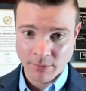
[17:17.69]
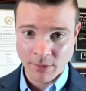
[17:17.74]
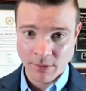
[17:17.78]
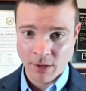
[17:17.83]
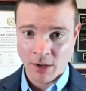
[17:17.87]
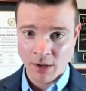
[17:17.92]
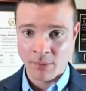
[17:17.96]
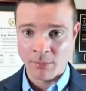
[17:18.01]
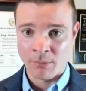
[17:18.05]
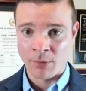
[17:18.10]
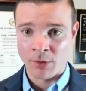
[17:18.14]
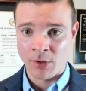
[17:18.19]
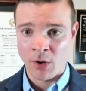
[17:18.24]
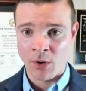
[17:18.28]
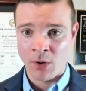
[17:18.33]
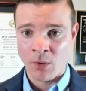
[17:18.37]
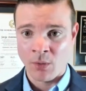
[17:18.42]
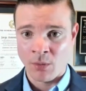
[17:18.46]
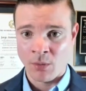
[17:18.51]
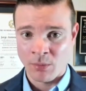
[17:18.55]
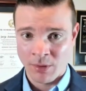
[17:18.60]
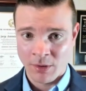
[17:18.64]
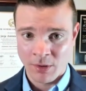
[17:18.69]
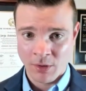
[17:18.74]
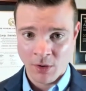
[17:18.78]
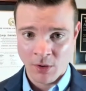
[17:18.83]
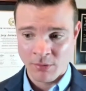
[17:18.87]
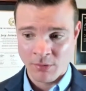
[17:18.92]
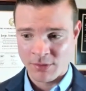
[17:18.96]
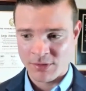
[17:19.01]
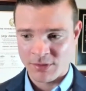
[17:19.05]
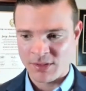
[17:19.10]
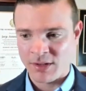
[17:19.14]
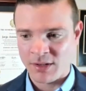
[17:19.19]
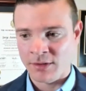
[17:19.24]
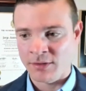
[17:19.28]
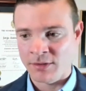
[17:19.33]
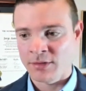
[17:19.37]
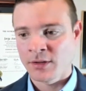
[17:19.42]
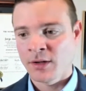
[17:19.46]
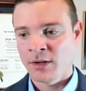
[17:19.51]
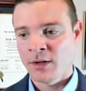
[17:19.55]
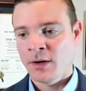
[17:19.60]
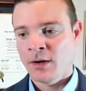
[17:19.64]
go
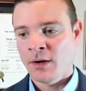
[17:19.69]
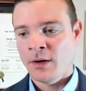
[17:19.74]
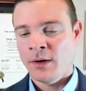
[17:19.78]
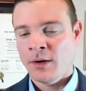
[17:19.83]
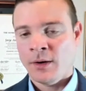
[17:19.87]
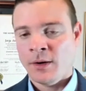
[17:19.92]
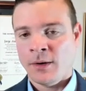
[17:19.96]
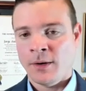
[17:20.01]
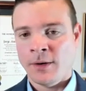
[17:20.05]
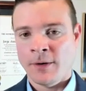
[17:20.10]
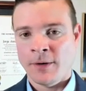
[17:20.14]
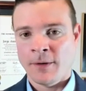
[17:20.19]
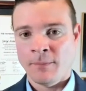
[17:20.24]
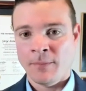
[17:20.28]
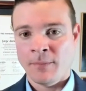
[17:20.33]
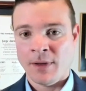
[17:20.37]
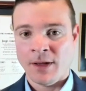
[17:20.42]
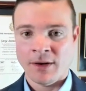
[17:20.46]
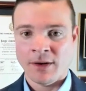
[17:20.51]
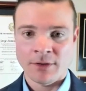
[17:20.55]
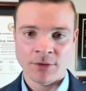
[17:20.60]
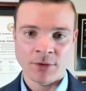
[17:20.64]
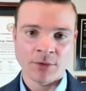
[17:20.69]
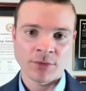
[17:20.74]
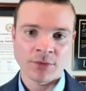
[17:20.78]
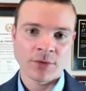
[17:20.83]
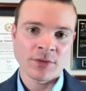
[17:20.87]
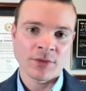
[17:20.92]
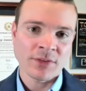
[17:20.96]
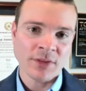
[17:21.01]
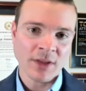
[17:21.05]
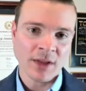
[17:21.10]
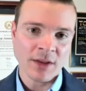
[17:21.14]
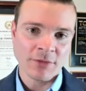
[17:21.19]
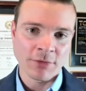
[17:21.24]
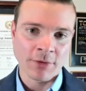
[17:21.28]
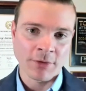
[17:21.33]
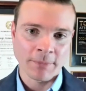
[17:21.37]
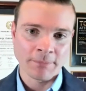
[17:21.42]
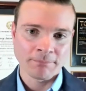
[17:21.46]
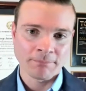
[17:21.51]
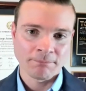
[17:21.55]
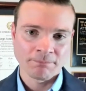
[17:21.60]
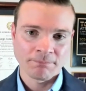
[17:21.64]
overseas. And it's also
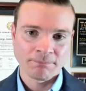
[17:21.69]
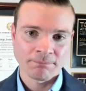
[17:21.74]
safer.